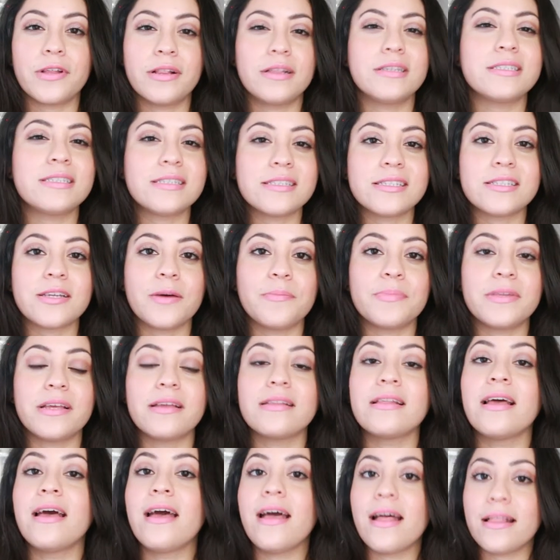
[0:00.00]
This is
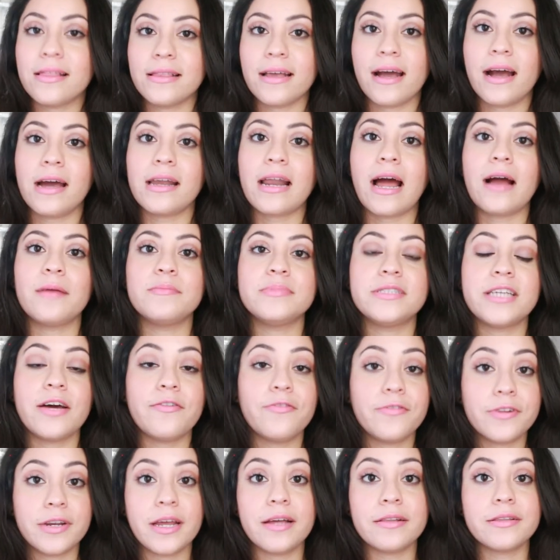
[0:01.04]
something that I'm
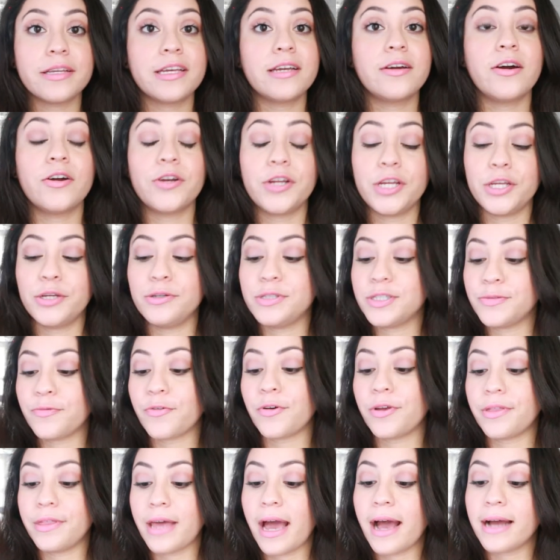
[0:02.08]
definitely gonna use
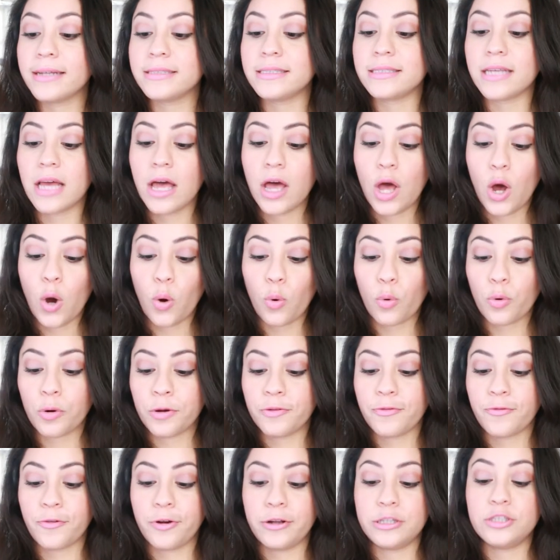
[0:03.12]
for that or
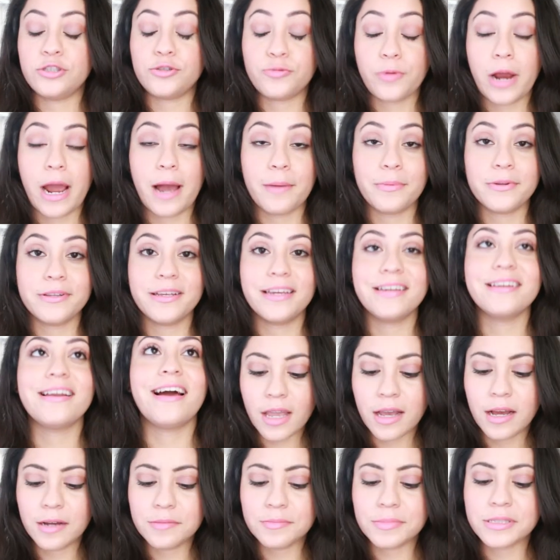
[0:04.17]
for traveling.
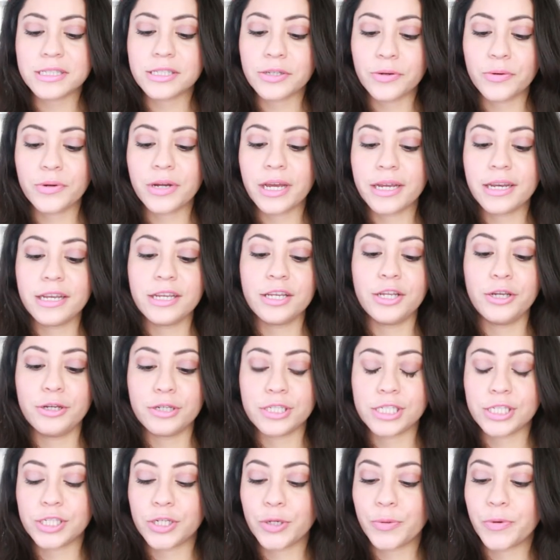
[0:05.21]
I'm still getting
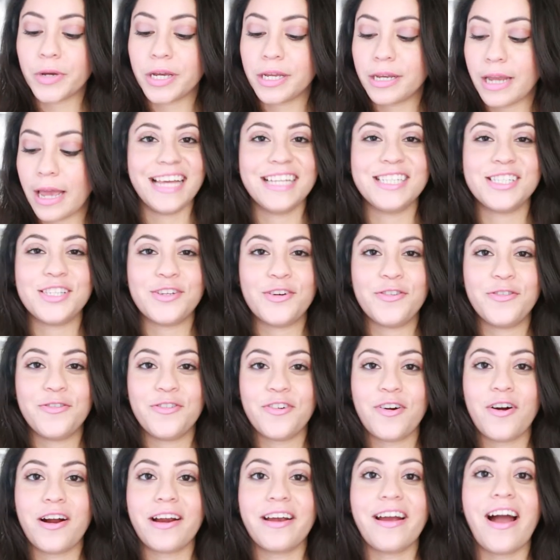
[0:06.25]
used to it and so
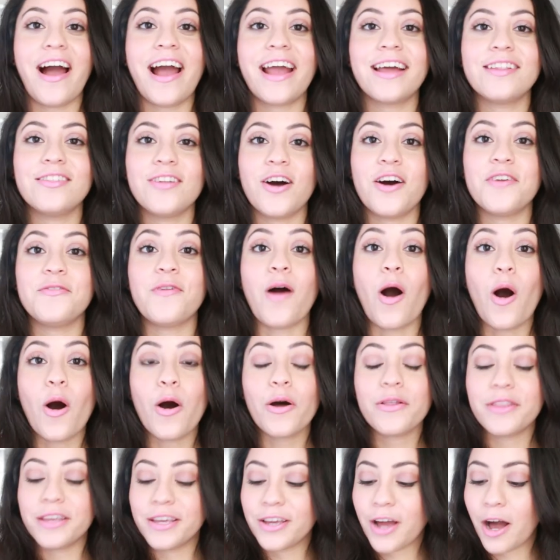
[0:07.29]
far I love
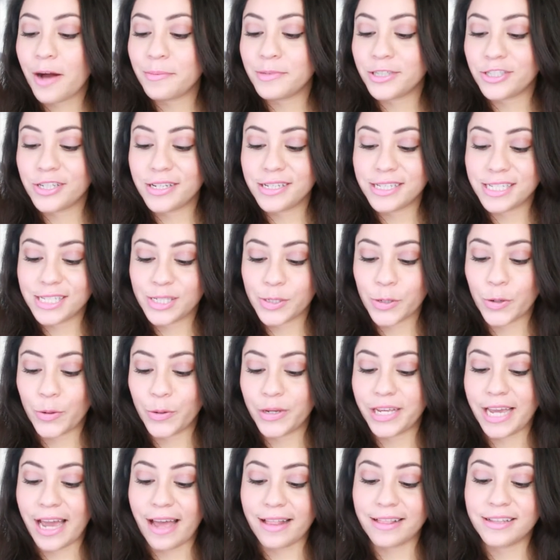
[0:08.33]
all the options so
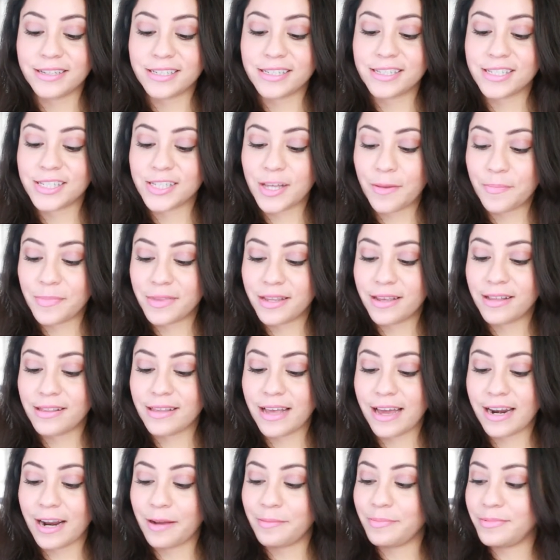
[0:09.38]
yeah this is something
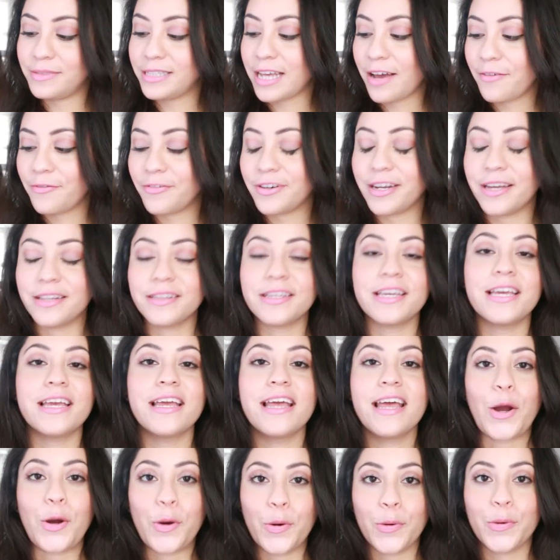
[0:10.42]
that I'm
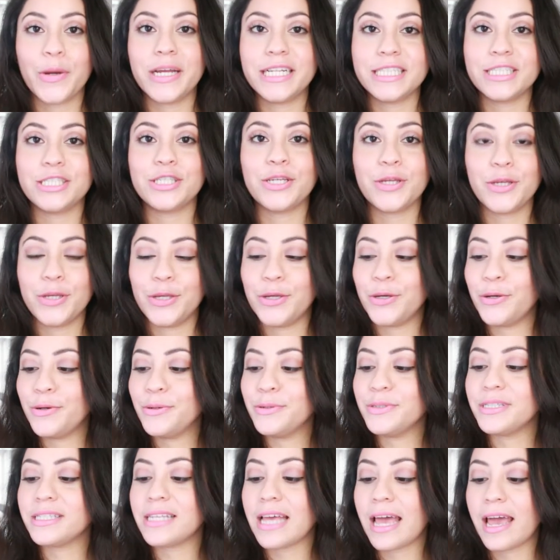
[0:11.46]
definitely going to
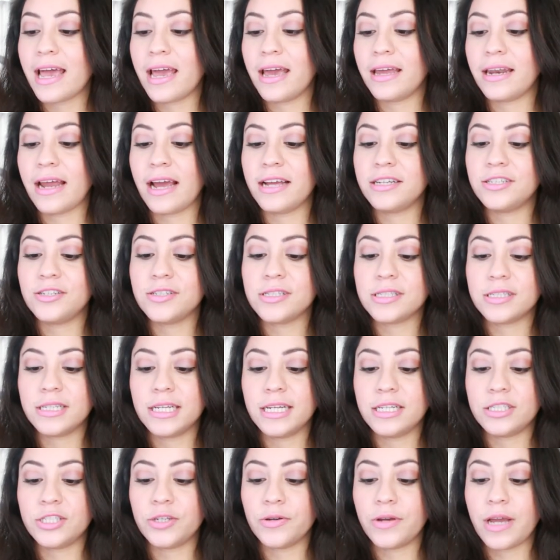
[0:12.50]
use and I just
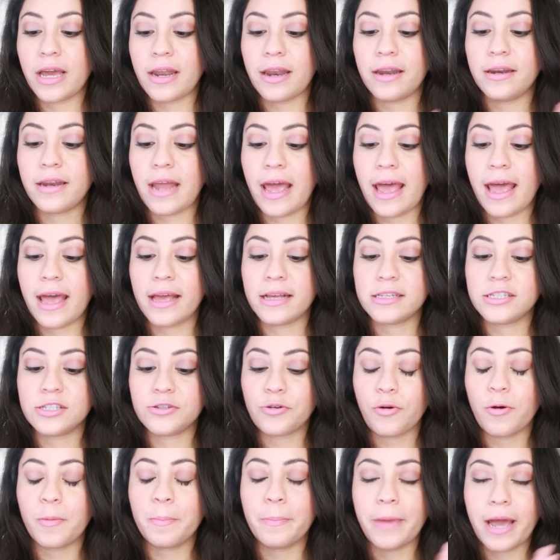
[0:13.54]
need to get an
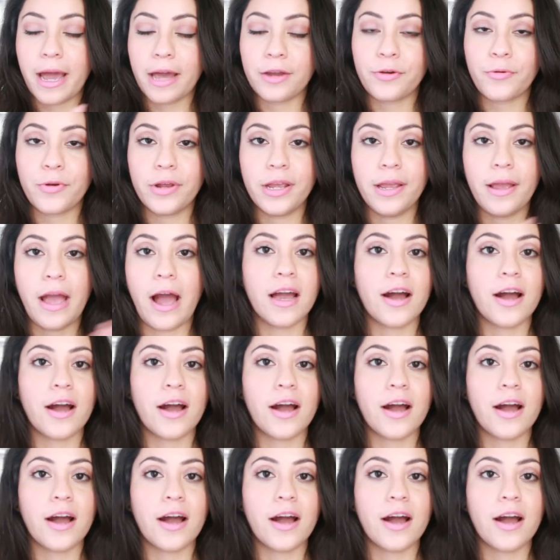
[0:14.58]
extra battery.